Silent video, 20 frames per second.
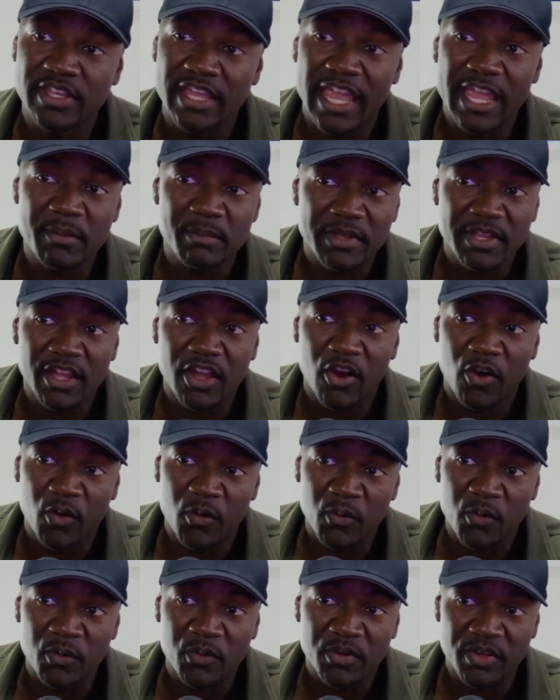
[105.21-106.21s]
gaping
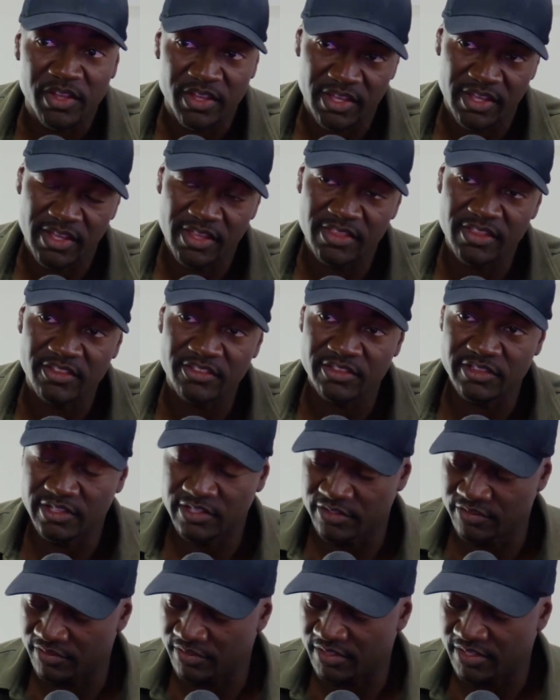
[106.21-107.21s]
hole that's
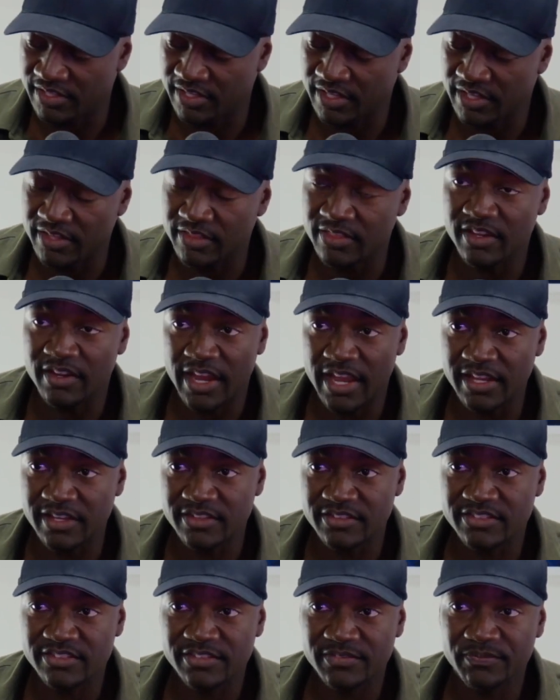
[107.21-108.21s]
literally in their
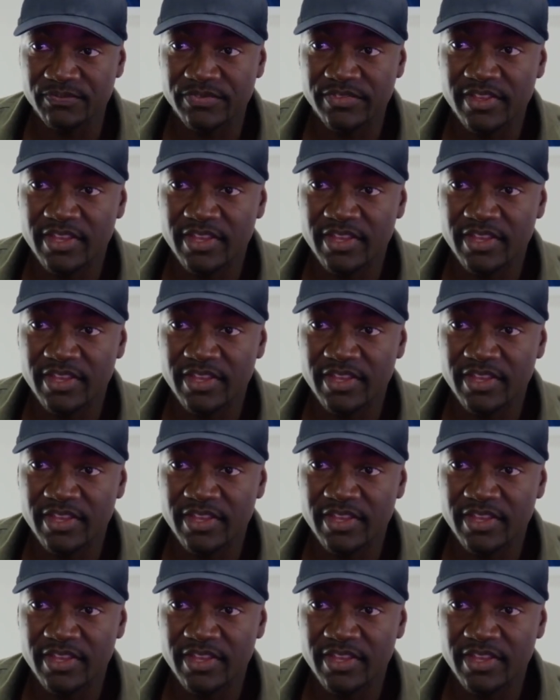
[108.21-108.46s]
anus.